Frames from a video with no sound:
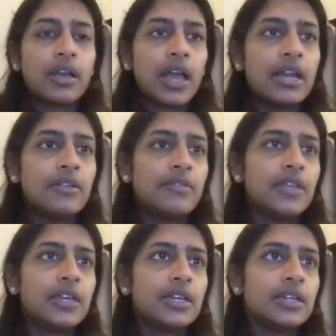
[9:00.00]
kind of
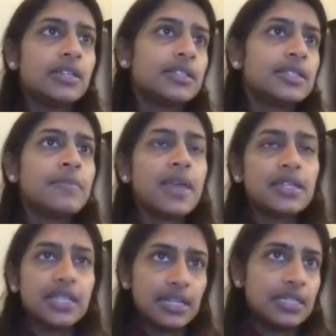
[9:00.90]
the
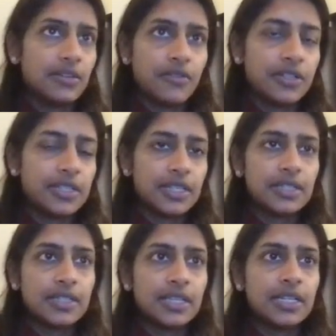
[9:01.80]
semantic
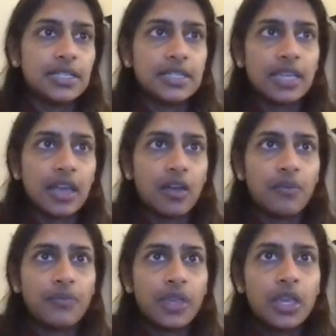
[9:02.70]
differences in a scale.